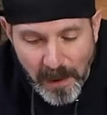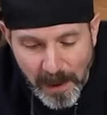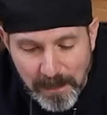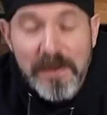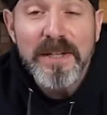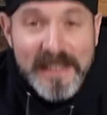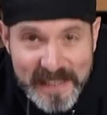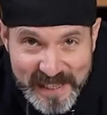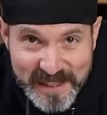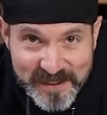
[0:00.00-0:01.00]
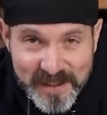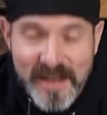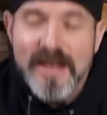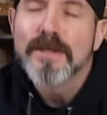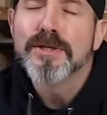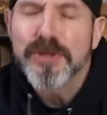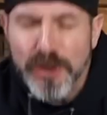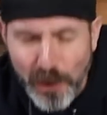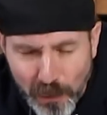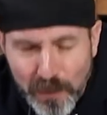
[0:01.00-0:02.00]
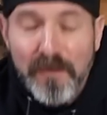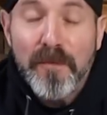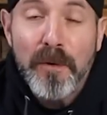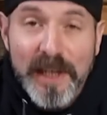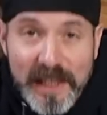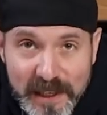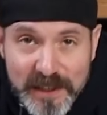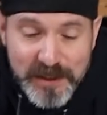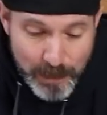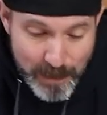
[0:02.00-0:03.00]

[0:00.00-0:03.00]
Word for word: But please, don't forget to